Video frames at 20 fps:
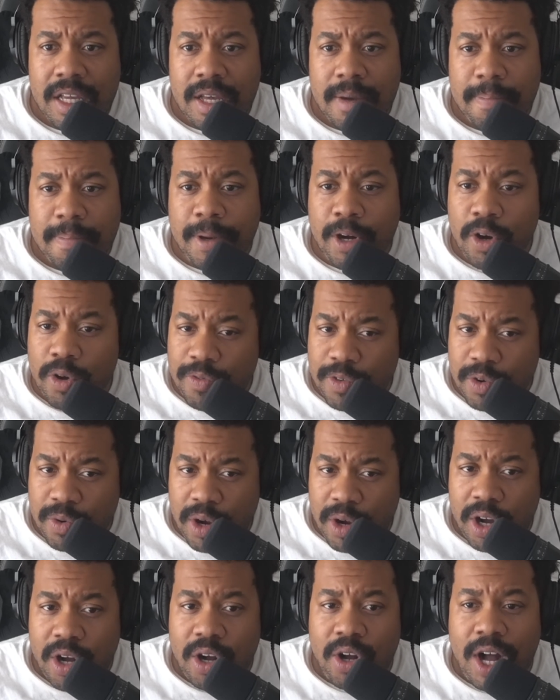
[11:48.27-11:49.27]
But
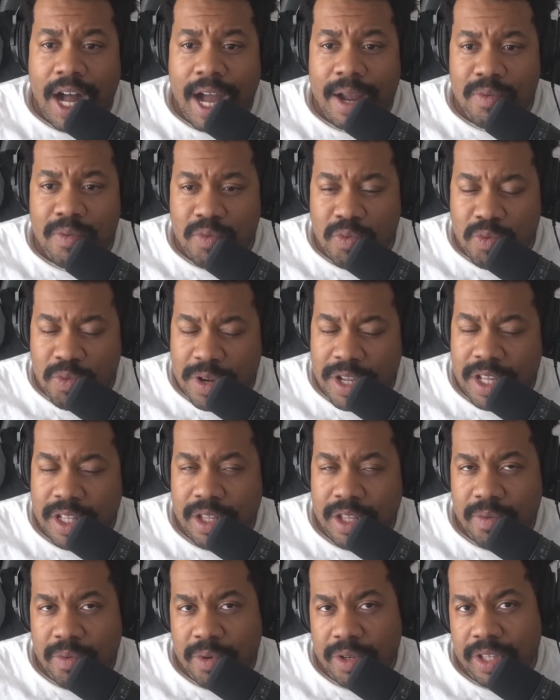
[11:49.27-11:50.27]
overall, I
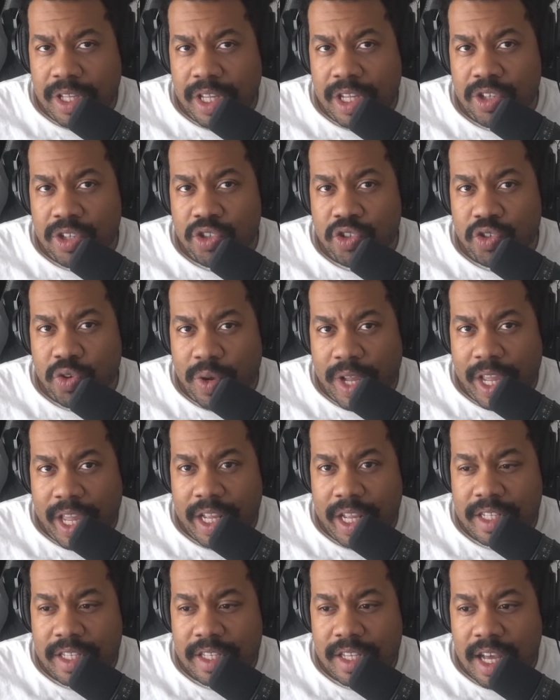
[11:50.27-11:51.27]
really, really enjoy
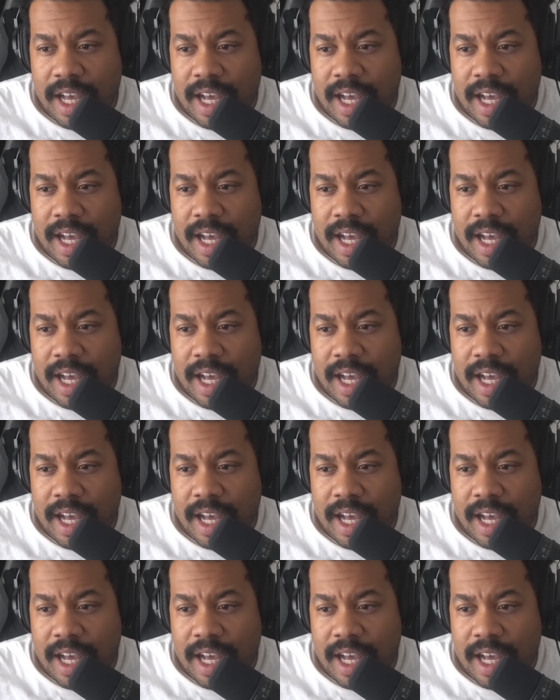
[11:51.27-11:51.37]
it,